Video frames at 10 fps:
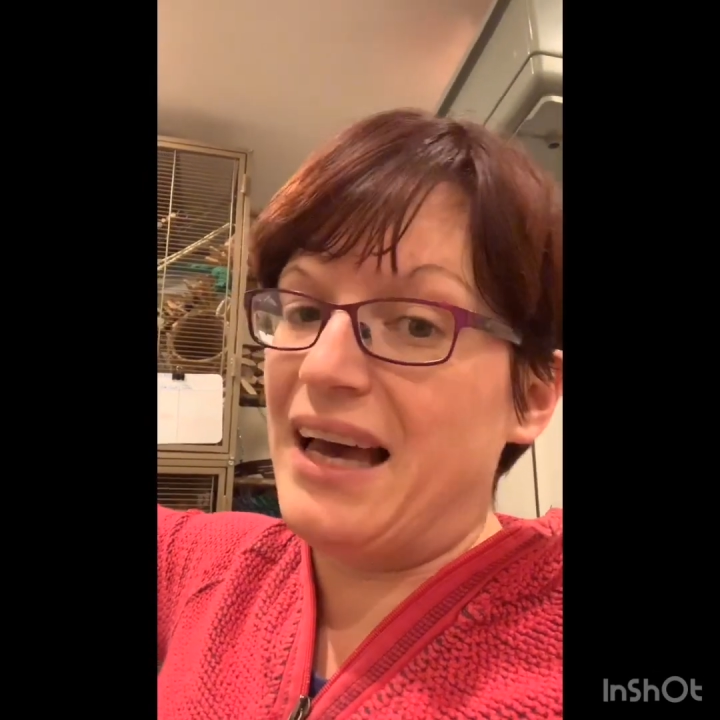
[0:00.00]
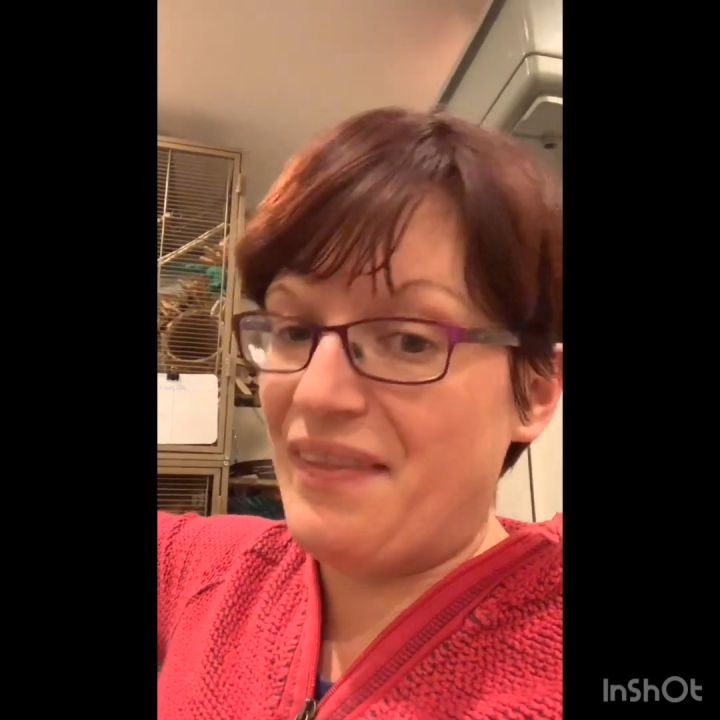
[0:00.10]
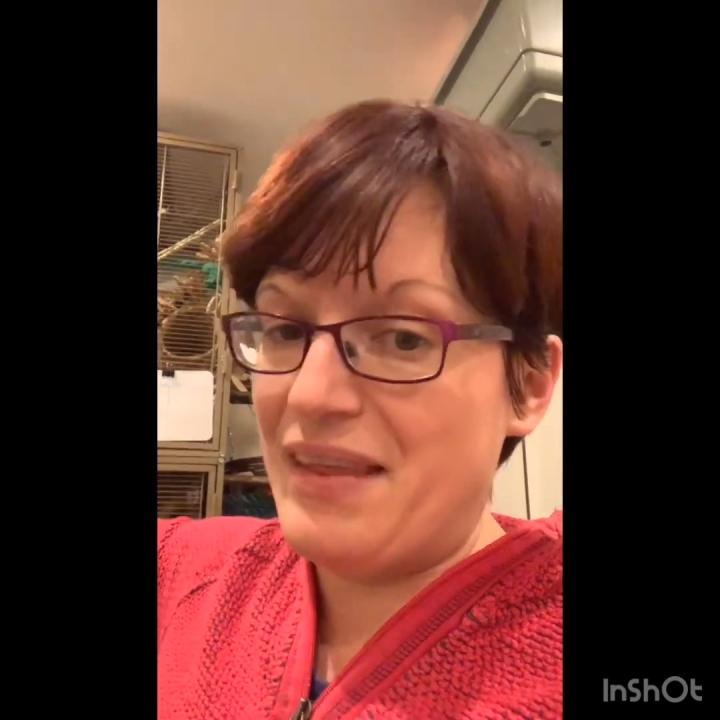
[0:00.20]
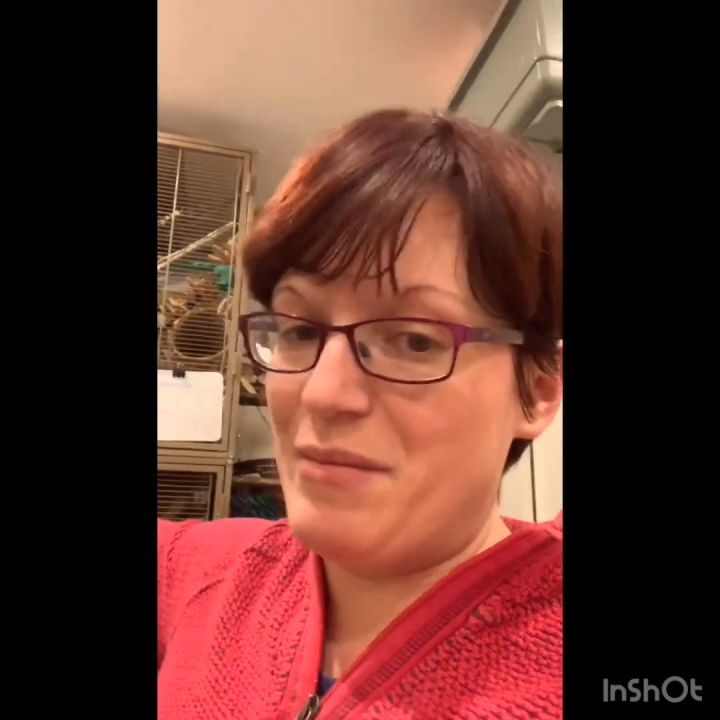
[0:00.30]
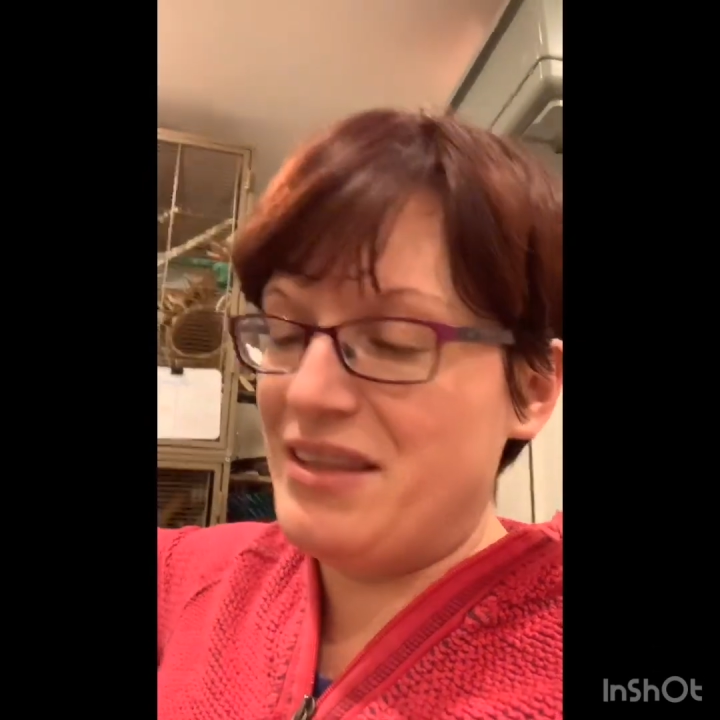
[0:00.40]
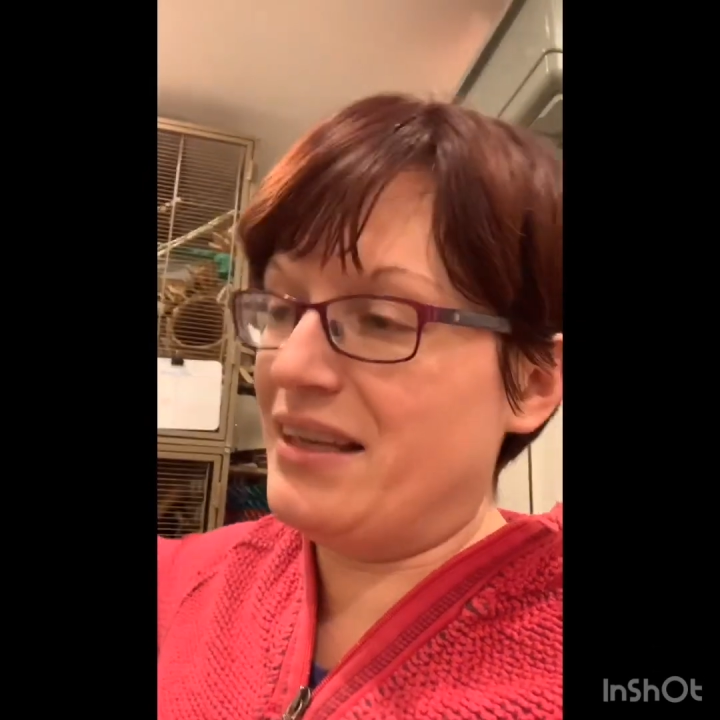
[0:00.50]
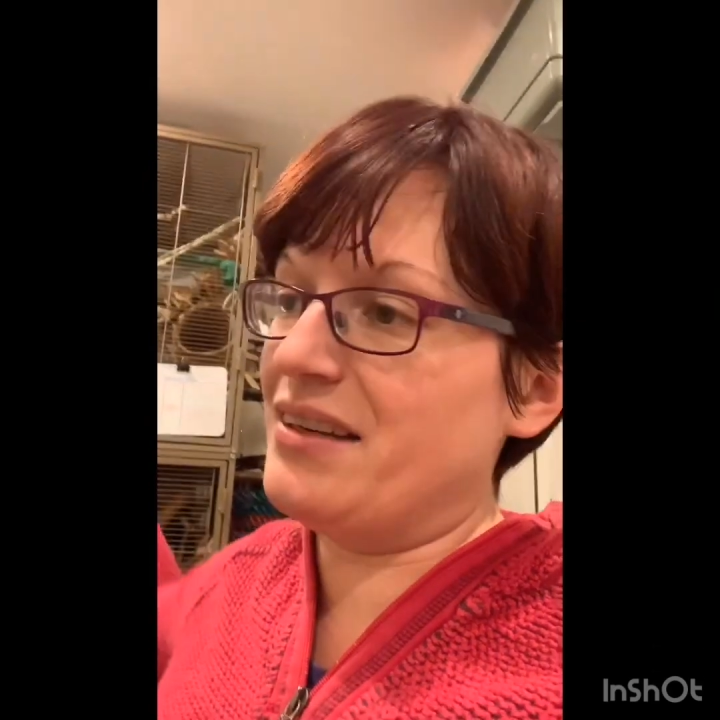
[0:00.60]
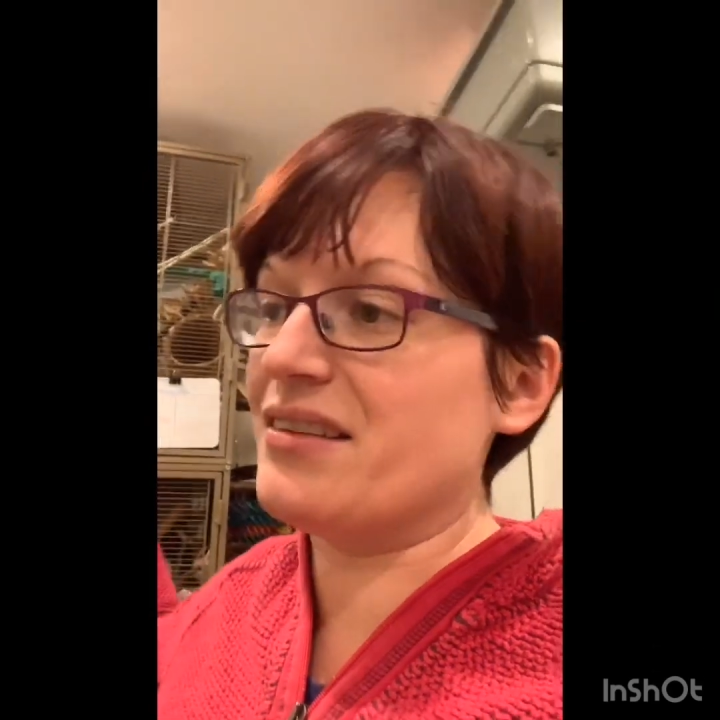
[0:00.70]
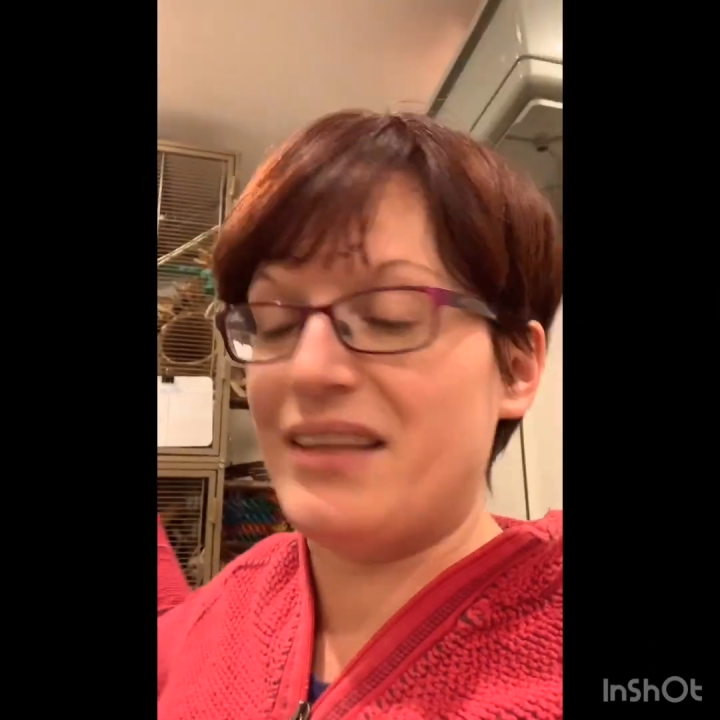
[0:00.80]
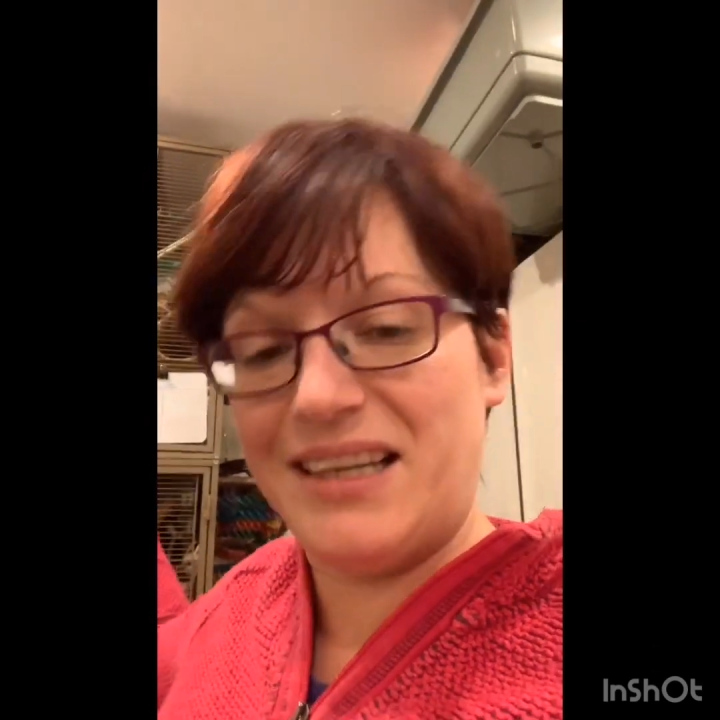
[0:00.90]
and them in there
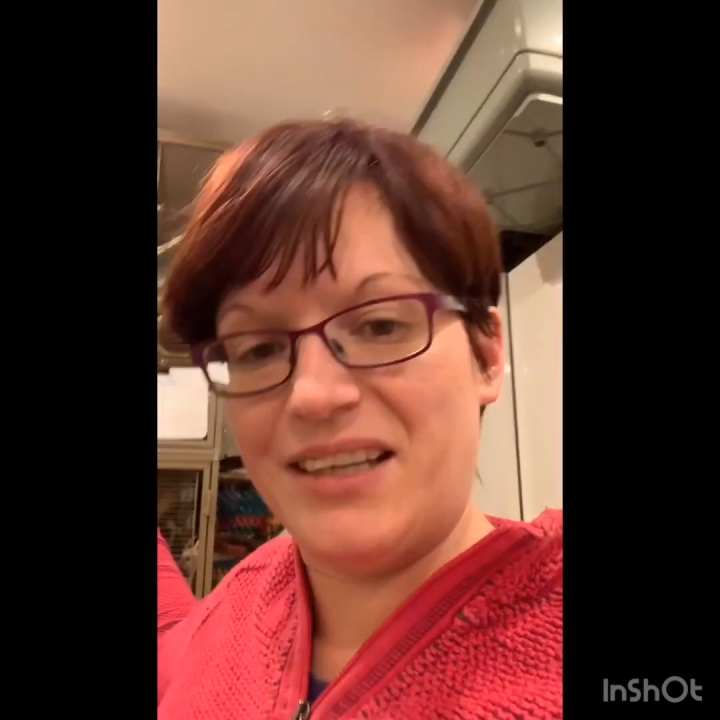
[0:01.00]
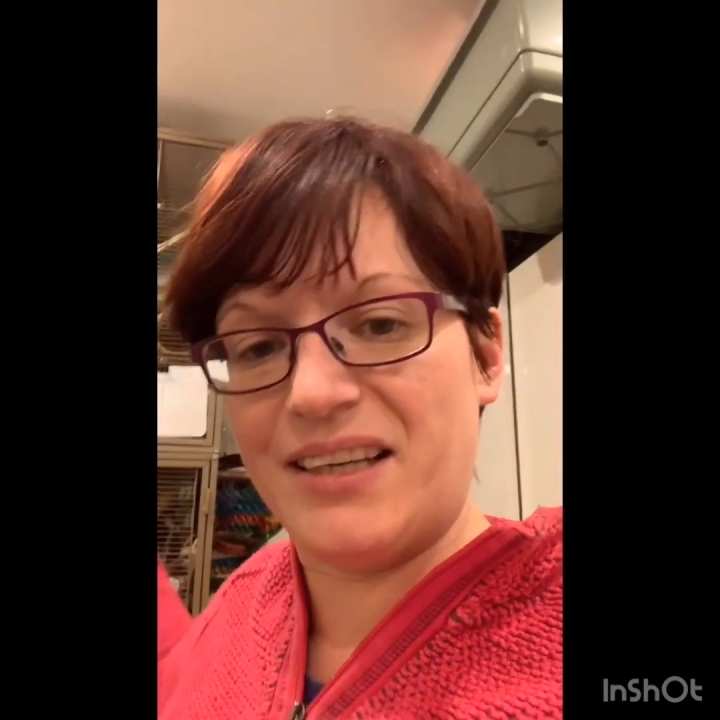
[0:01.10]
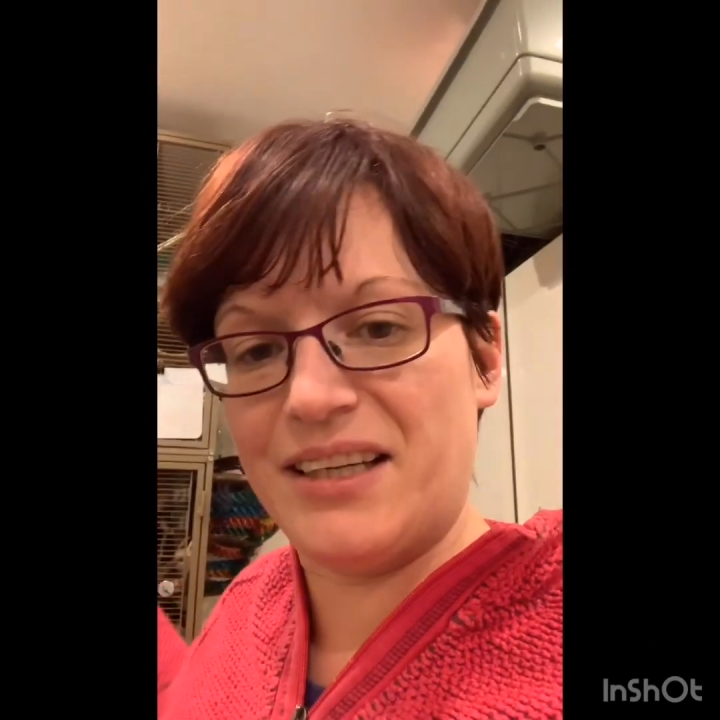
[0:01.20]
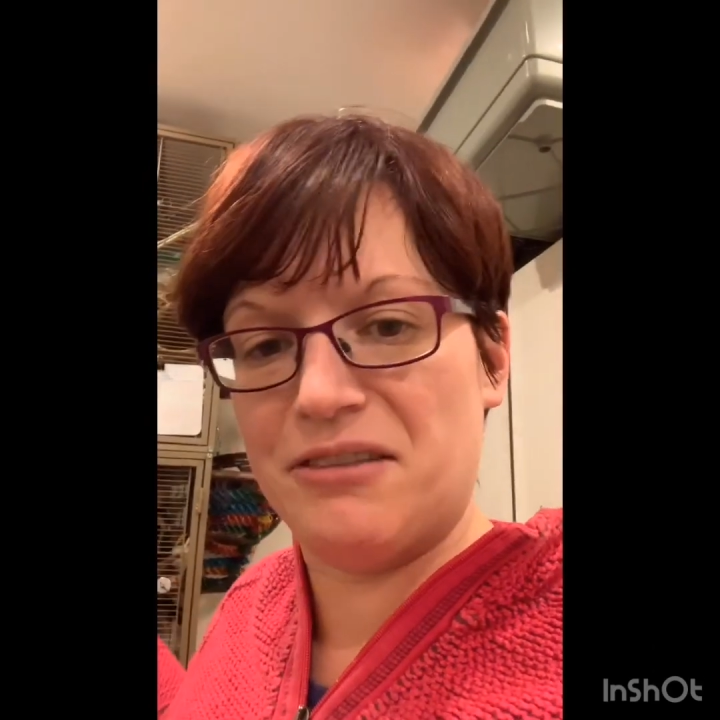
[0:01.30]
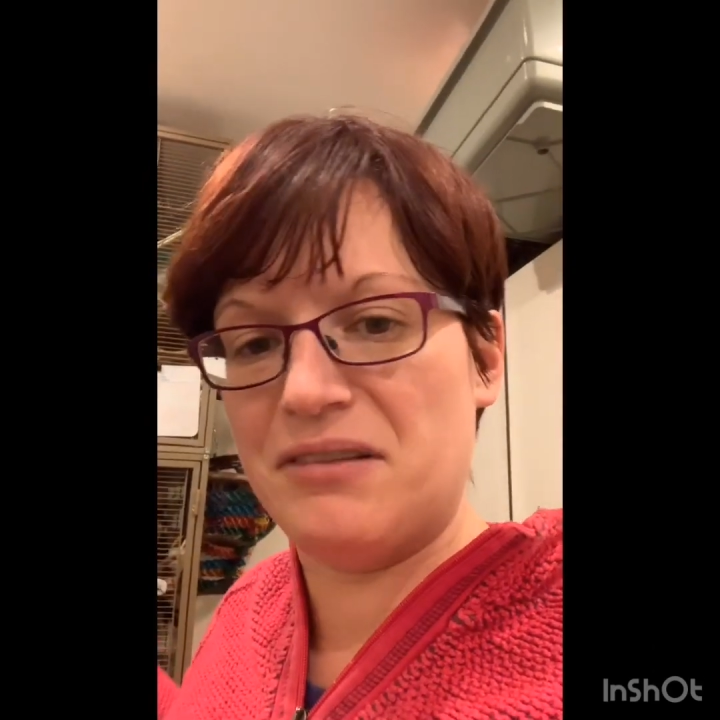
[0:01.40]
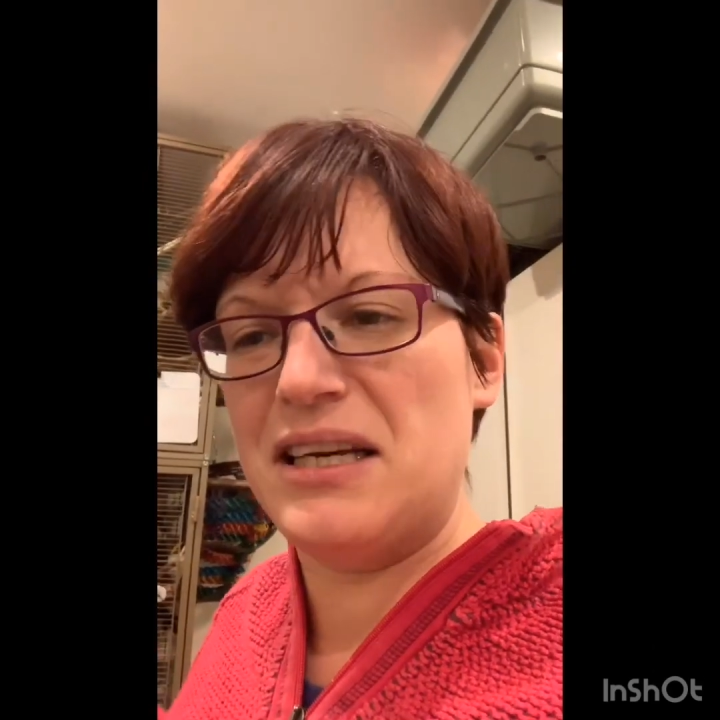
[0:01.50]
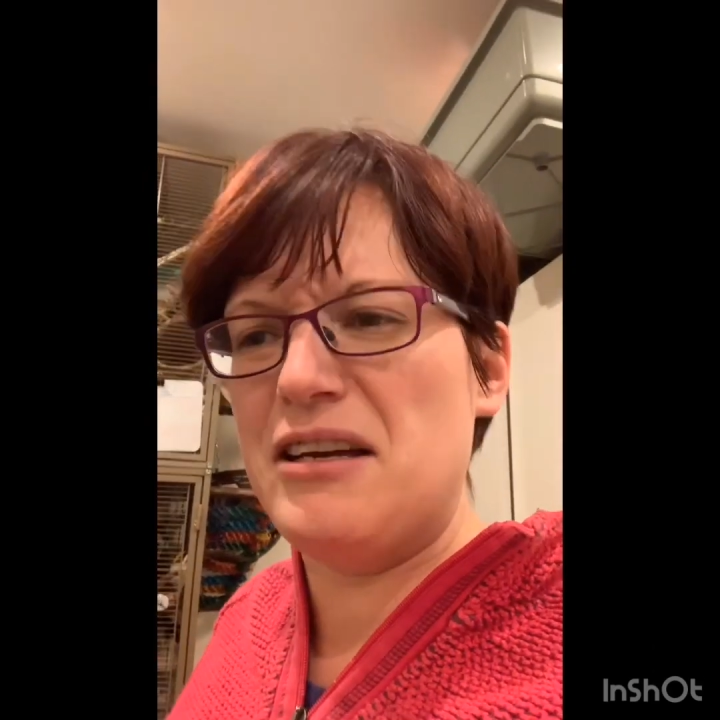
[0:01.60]
so they can kind of